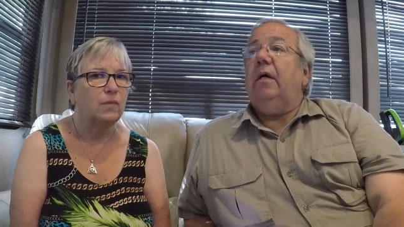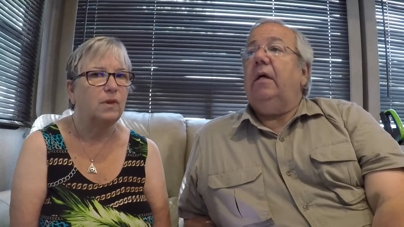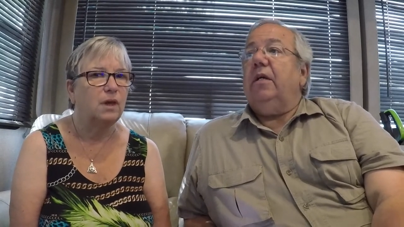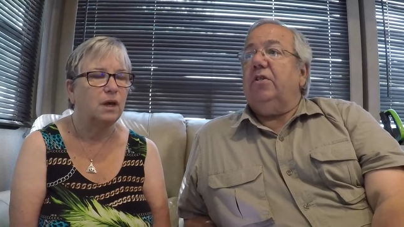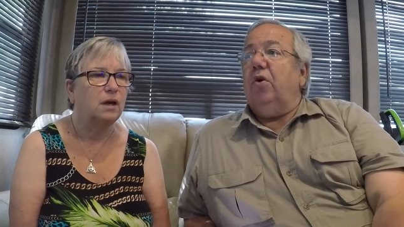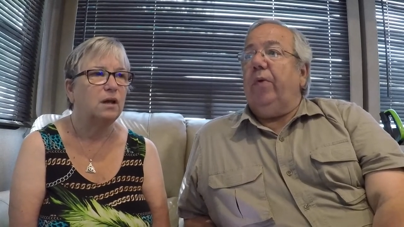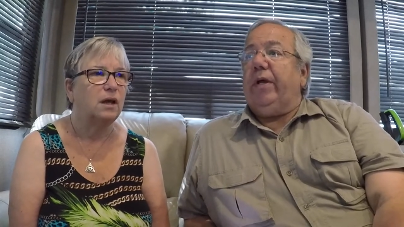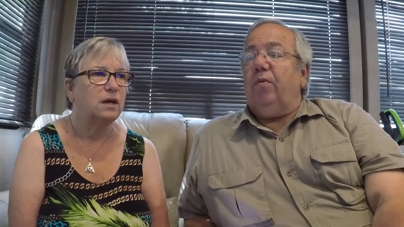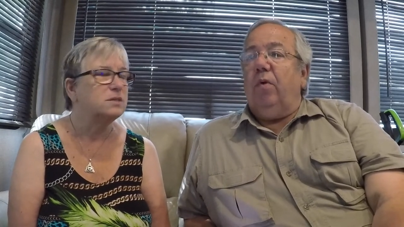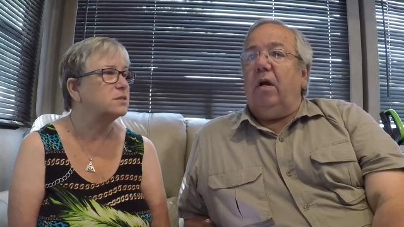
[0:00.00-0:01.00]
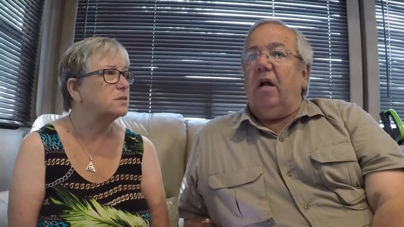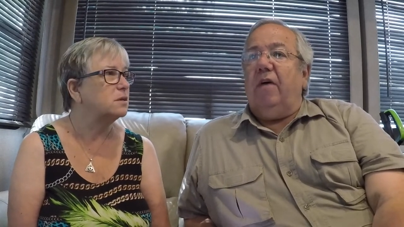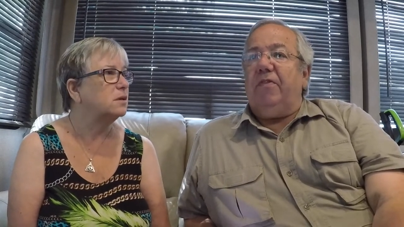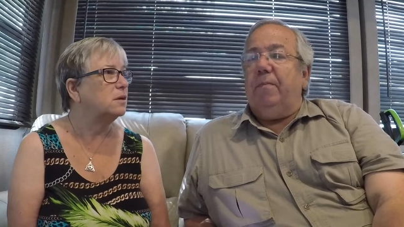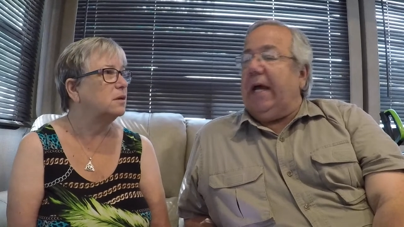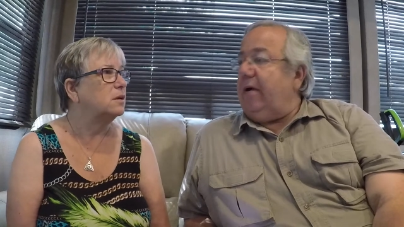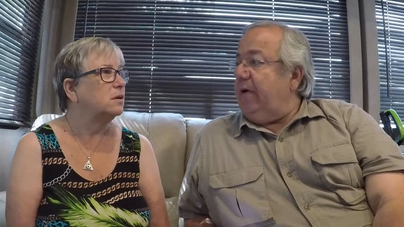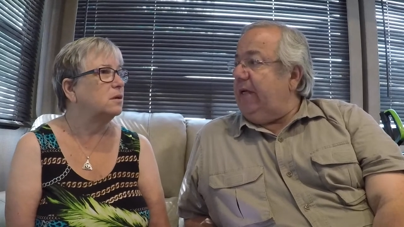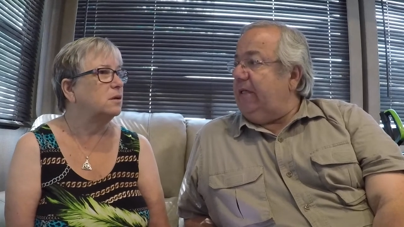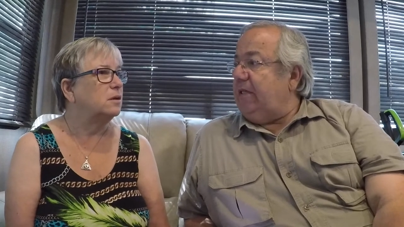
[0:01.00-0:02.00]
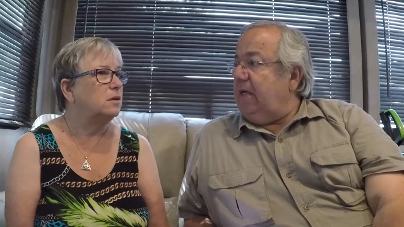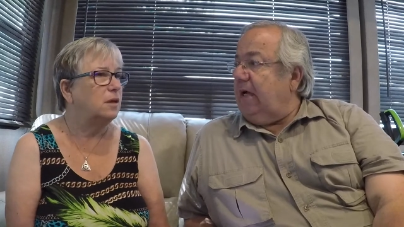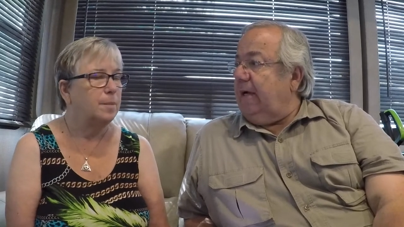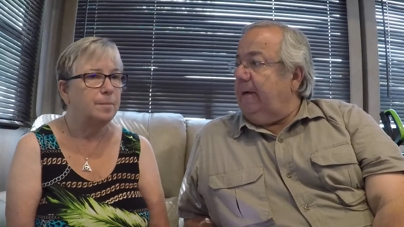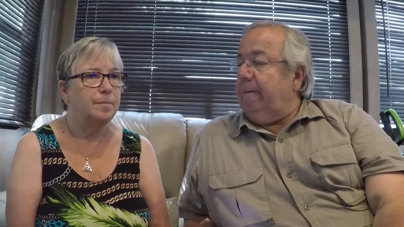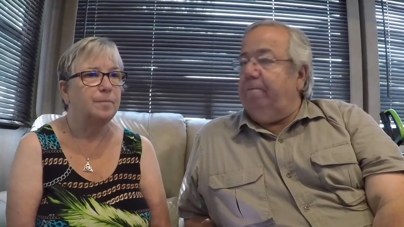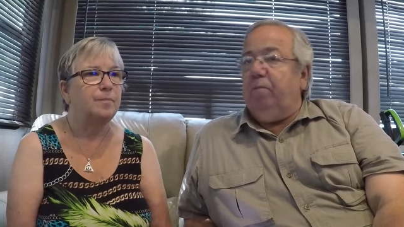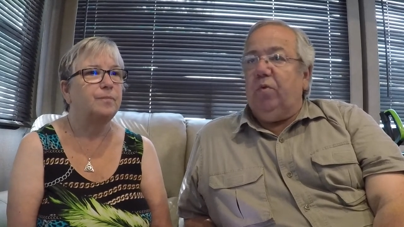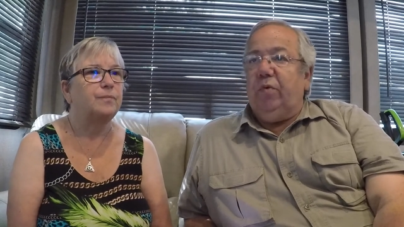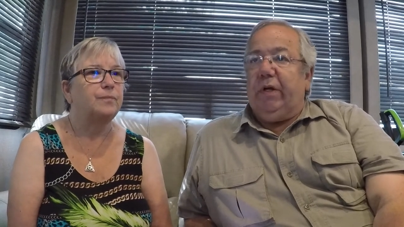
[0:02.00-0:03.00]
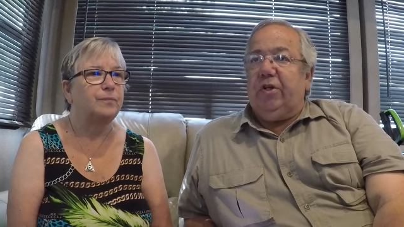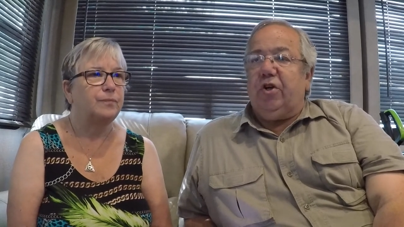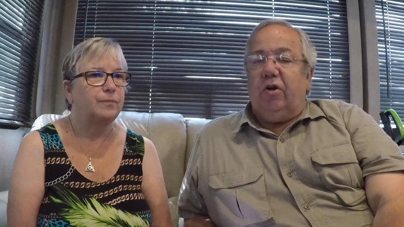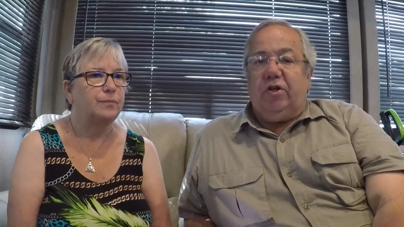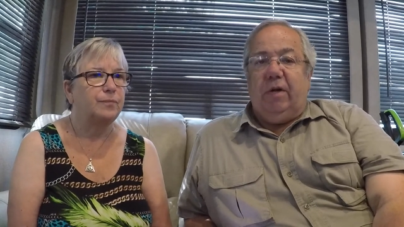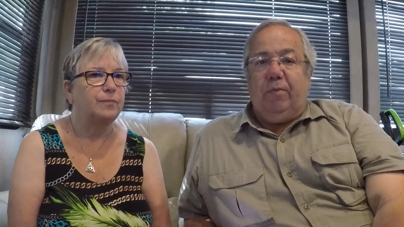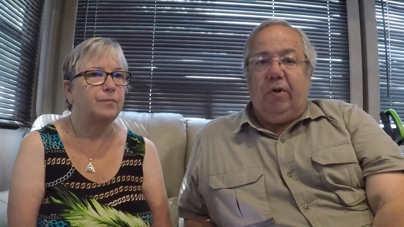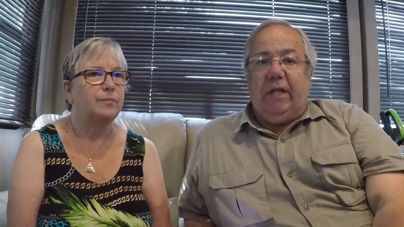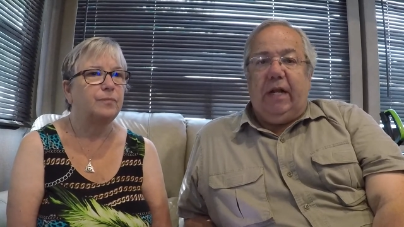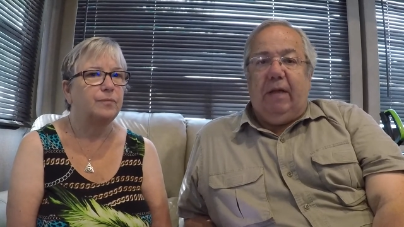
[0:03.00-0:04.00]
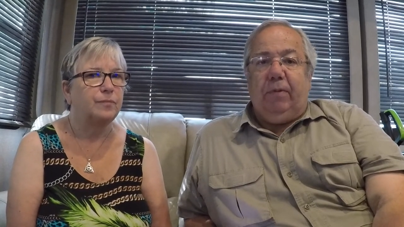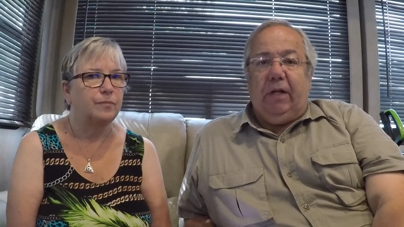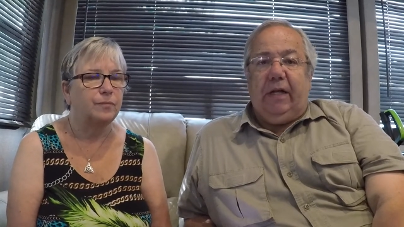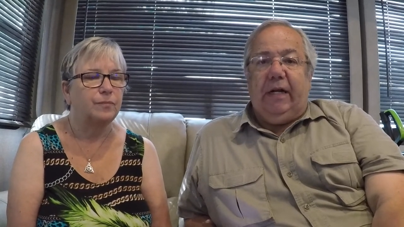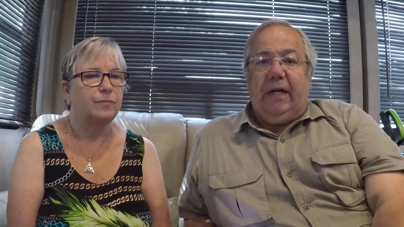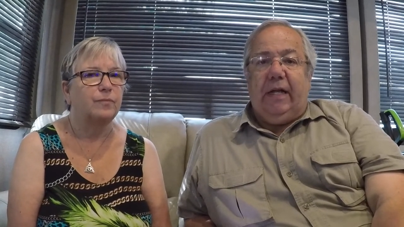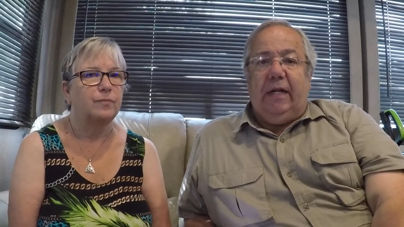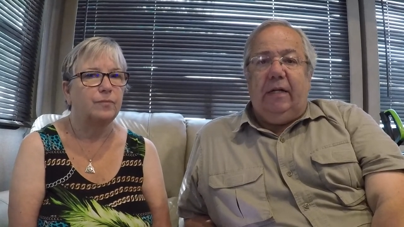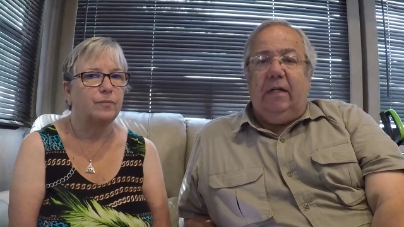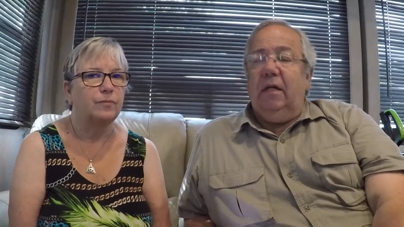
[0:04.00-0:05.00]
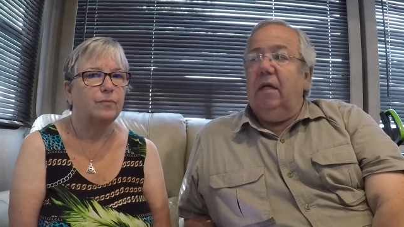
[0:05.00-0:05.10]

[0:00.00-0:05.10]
Speaker 1: Yeah, so we can run it off the batteries. Yep. Um, we can charge it up during the day, plugging it in.